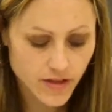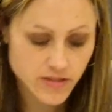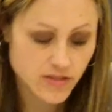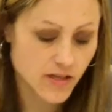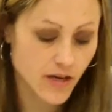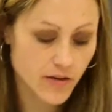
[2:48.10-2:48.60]

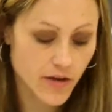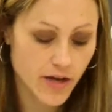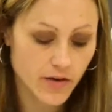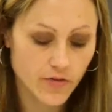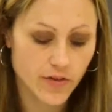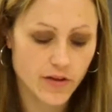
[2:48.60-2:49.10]
Honestly,
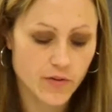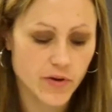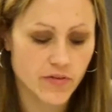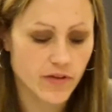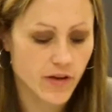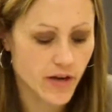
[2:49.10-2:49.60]
I don't think
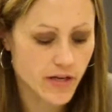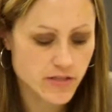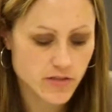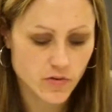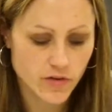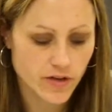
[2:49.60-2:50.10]
about that. I
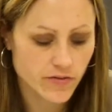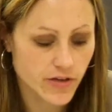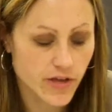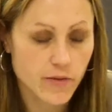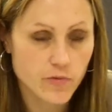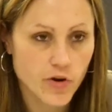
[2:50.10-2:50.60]
just go into
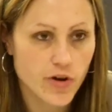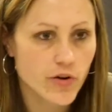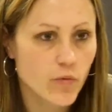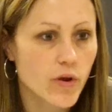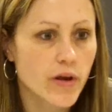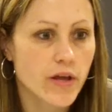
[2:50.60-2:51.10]
every game
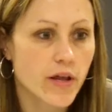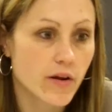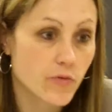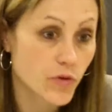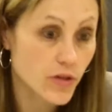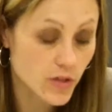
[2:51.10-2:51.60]
trying to win it.
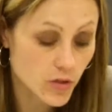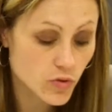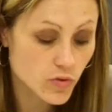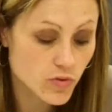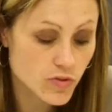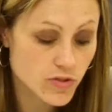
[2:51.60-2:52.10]
And if we
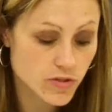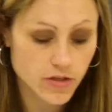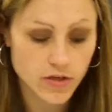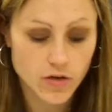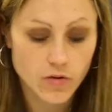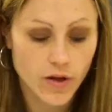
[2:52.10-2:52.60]
lose,
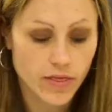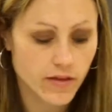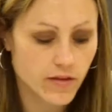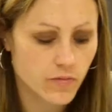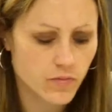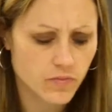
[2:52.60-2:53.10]
you know, I
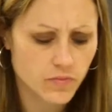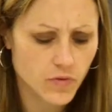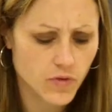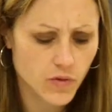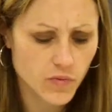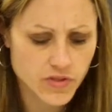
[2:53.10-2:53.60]
think
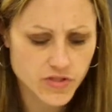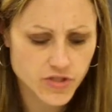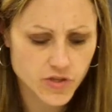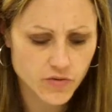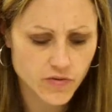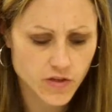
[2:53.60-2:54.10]
only once
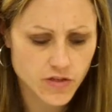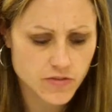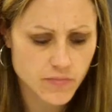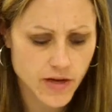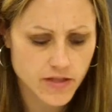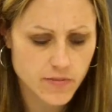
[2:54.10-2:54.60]
this year we've
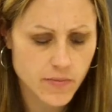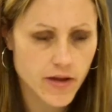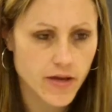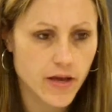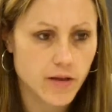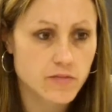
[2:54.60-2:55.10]
lost
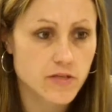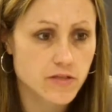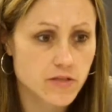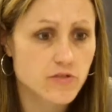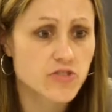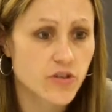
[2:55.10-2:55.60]
back-to-back games.
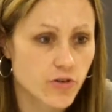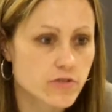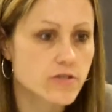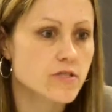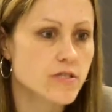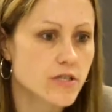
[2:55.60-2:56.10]
If there's an
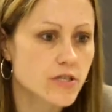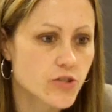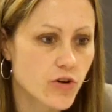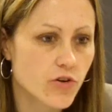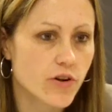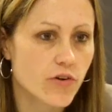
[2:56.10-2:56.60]
urgency to
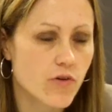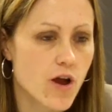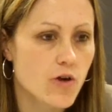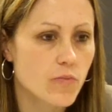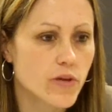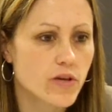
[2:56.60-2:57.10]
turn it
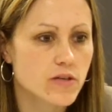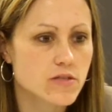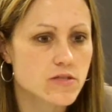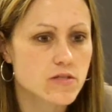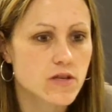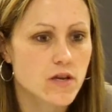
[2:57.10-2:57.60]
around,
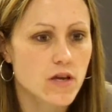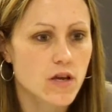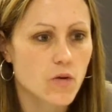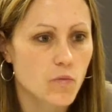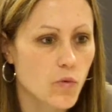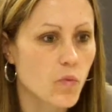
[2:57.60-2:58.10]
because
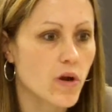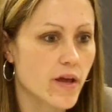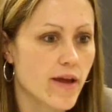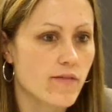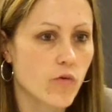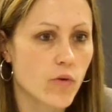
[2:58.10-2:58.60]
we want
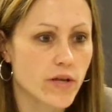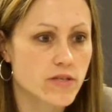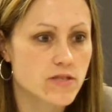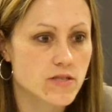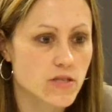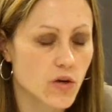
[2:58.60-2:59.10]
to have a
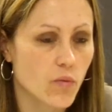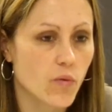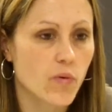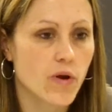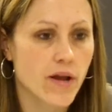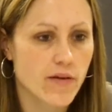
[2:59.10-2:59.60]
winning season and
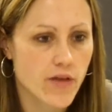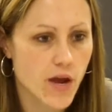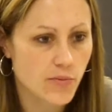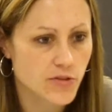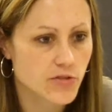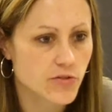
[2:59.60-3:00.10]
we want to have the
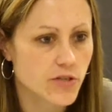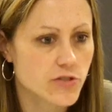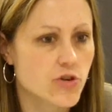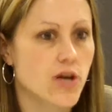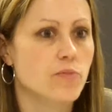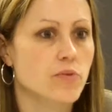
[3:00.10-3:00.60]
opportunity
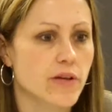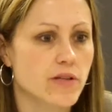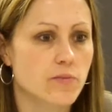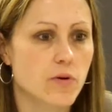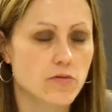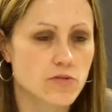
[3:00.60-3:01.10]
to try to play in the